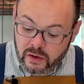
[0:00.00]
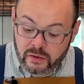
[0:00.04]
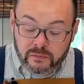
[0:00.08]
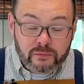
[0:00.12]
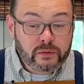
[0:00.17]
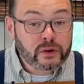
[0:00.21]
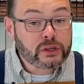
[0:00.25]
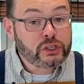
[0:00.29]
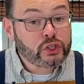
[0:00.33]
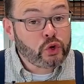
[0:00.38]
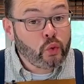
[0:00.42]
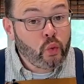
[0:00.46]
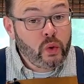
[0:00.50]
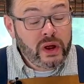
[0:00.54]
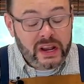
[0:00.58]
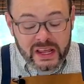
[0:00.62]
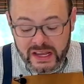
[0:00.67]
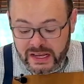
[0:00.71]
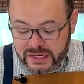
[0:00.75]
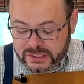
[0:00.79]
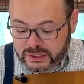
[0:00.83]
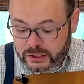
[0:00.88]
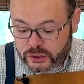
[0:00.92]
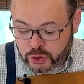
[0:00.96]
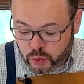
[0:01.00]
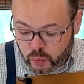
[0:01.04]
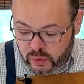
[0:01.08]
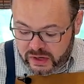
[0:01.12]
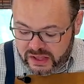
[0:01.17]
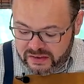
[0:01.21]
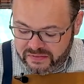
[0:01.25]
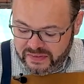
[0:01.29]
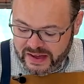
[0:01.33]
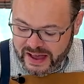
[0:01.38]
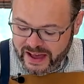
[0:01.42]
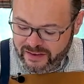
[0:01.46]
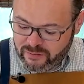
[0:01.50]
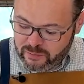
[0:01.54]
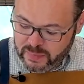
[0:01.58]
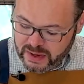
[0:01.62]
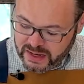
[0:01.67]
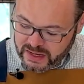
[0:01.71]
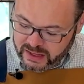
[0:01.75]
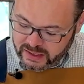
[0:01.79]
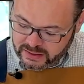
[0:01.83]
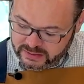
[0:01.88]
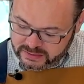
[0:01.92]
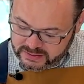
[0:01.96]
for 20 to 25
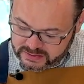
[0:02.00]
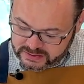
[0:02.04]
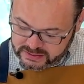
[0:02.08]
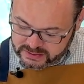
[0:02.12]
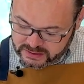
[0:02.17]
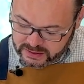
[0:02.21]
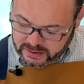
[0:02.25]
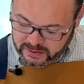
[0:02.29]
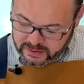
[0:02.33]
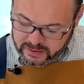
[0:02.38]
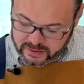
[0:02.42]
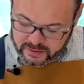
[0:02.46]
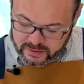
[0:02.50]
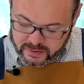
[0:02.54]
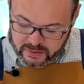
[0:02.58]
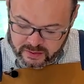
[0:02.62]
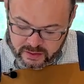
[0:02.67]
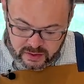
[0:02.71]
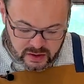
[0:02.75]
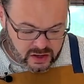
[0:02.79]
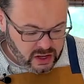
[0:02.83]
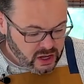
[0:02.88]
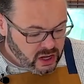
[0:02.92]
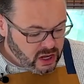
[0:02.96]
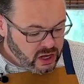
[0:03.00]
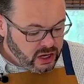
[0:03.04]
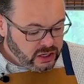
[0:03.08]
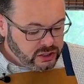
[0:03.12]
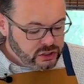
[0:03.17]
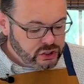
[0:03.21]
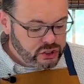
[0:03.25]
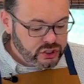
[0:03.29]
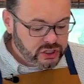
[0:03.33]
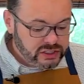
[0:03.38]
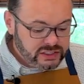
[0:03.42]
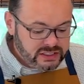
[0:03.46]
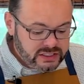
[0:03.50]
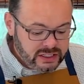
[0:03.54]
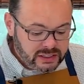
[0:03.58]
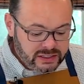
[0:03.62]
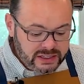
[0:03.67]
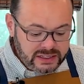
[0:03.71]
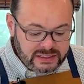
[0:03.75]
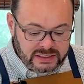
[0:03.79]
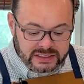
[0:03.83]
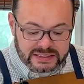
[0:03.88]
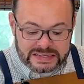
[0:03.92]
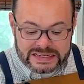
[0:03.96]
minutes, just till
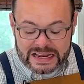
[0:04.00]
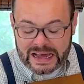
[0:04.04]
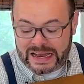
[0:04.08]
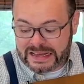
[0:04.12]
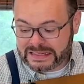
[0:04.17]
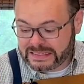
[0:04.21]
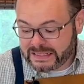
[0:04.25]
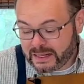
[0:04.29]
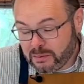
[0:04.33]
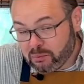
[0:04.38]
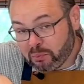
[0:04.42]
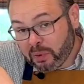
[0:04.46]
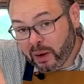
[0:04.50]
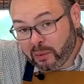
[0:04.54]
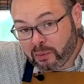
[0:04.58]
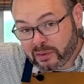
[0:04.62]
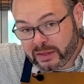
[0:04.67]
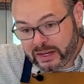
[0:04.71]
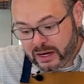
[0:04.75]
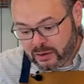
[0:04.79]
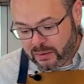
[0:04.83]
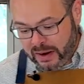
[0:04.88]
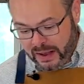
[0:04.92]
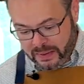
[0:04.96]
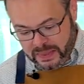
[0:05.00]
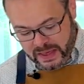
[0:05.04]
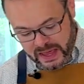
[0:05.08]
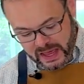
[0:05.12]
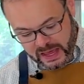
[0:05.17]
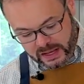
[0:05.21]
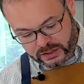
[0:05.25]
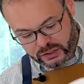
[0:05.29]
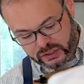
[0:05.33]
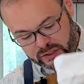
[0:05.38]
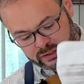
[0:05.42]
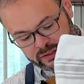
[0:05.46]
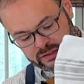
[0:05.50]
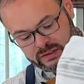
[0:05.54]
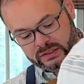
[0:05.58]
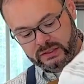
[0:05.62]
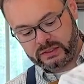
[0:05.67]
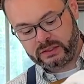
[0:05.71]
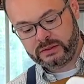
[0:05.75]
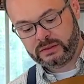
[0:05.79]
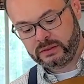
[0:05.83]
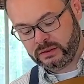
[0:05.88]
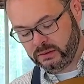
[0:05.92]
it's nice and bubbly around the edges.